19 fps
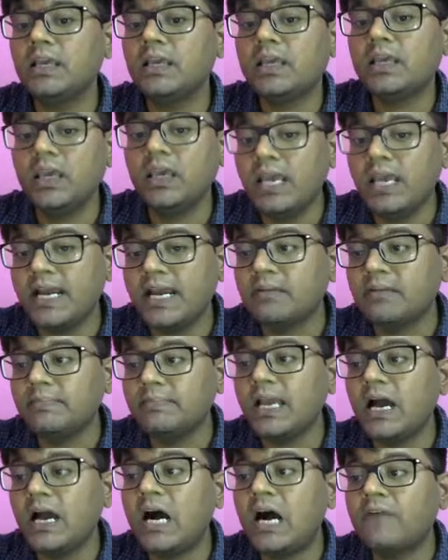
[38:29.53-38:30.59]
and
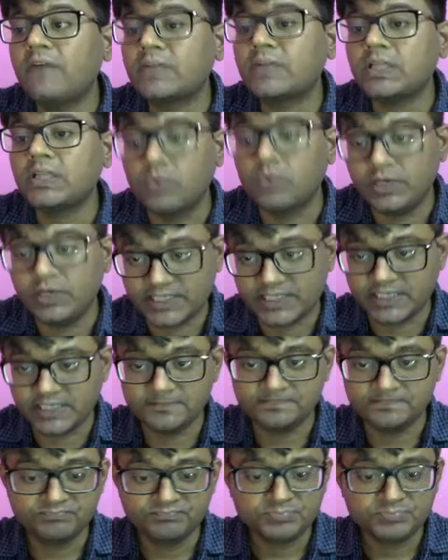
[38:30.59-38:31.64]
B after the collision.
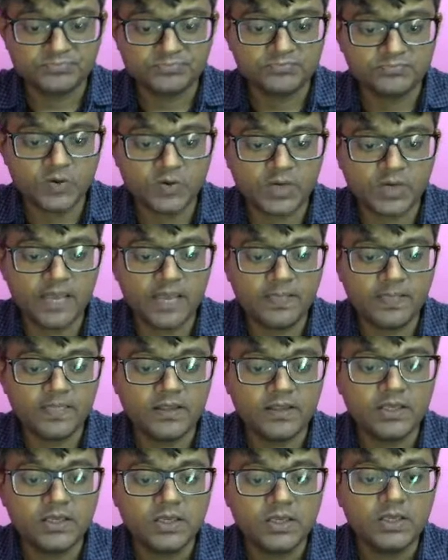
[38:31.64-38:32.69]
Okay,
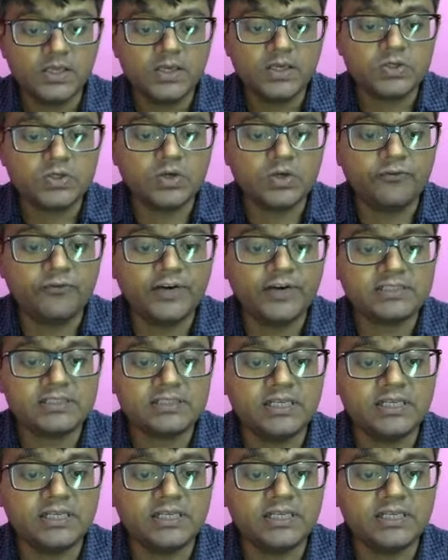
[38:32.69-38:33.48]
so first